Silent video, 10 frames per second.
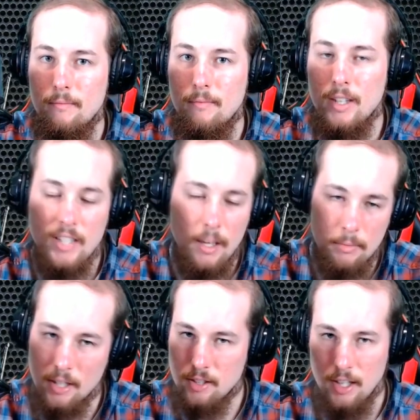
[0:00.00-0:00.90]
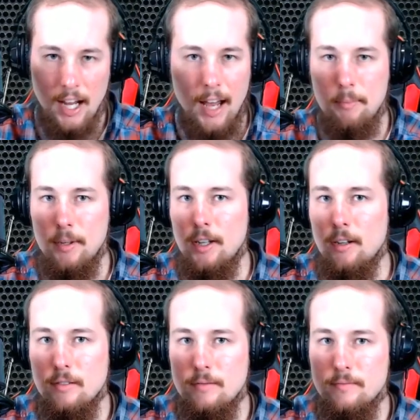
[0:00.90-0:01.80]
The same thing's going to happen
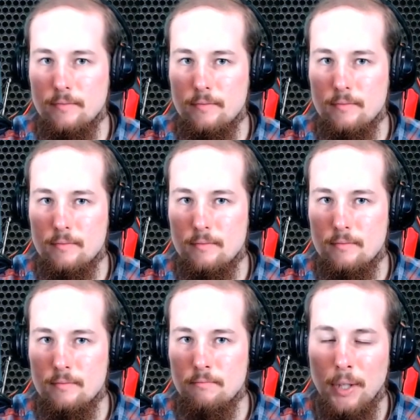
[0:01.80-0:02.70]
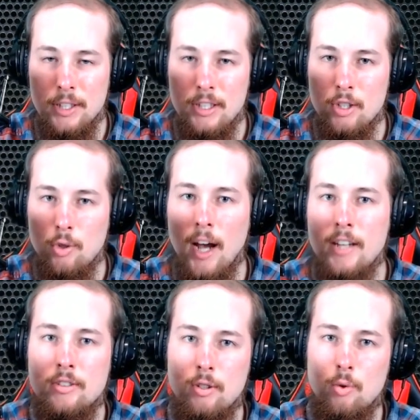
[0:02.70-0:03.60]
here because it
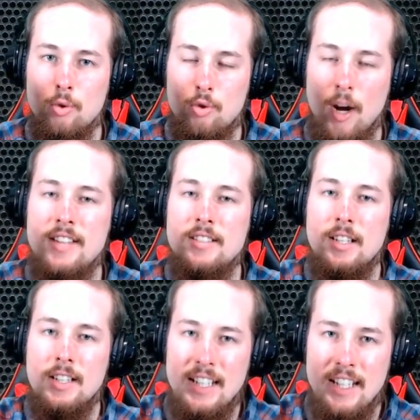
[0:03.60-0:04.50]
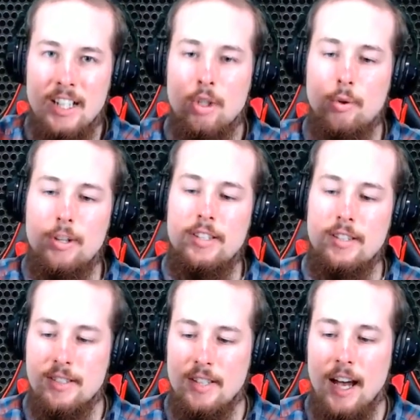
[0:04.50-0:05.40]
tries to drastically increase
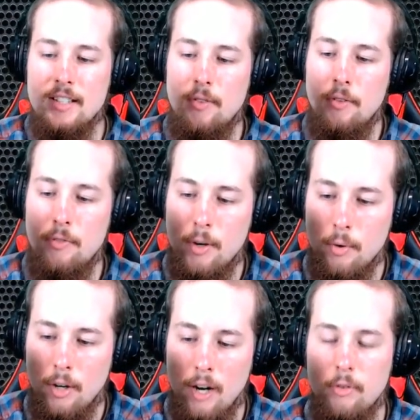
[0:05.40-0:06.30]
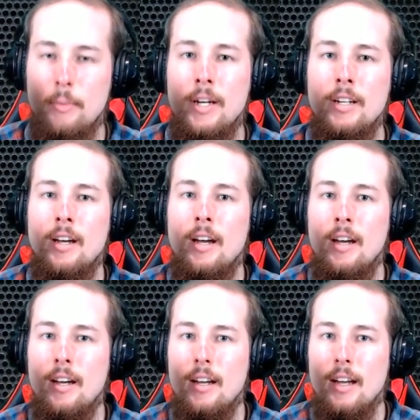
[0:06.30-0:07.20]
the size of the federal government
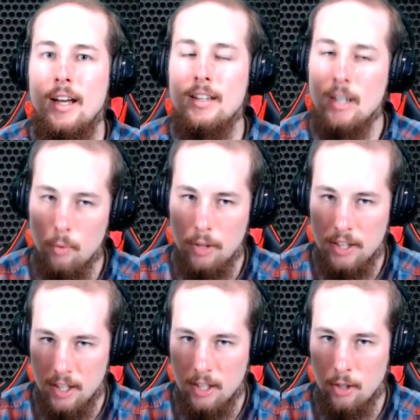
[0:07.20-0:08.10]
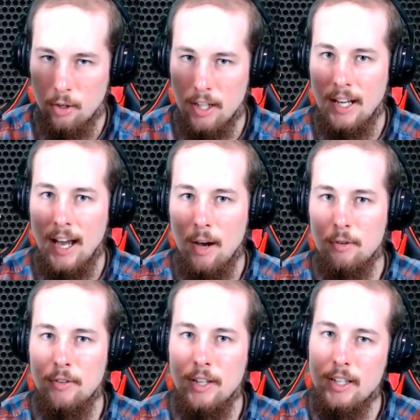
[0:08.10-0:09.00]
and the only thing that you're getting out
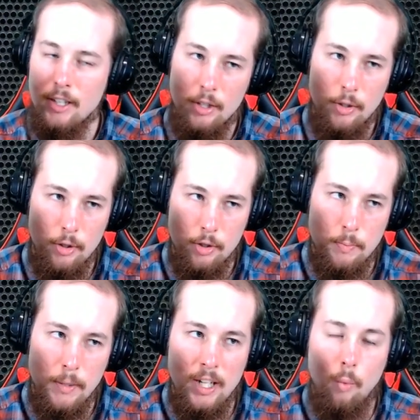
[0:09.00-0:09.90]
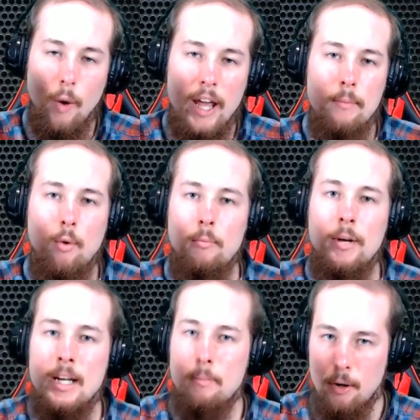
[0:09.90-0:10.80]
of it, you're, you're spending way more
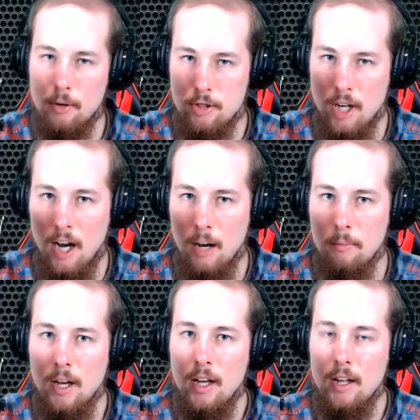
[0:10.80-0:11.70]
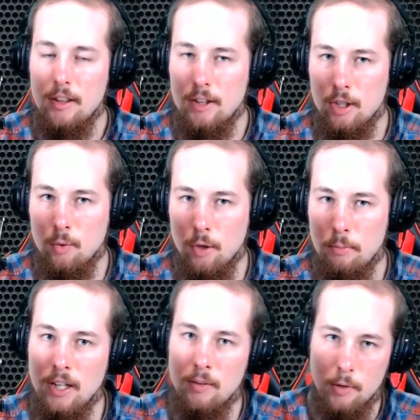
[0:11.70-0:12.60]
money per job than you would
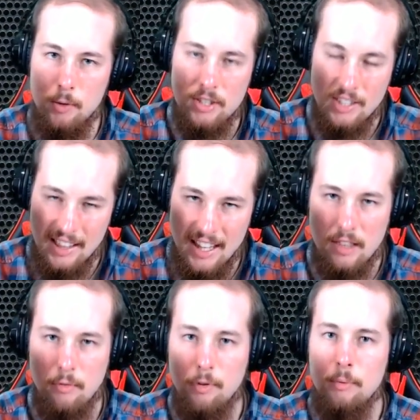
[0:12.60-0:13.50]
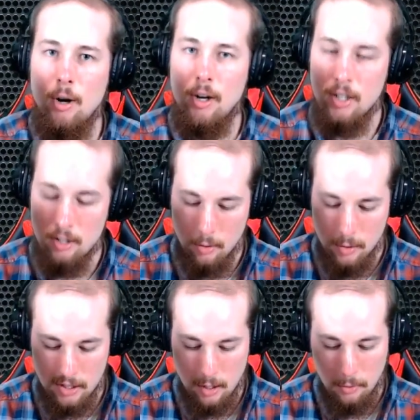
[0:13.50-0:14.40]
be if you just let the free market do
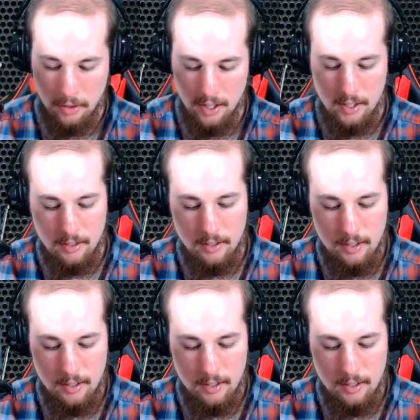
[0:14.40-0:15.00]
its own thing.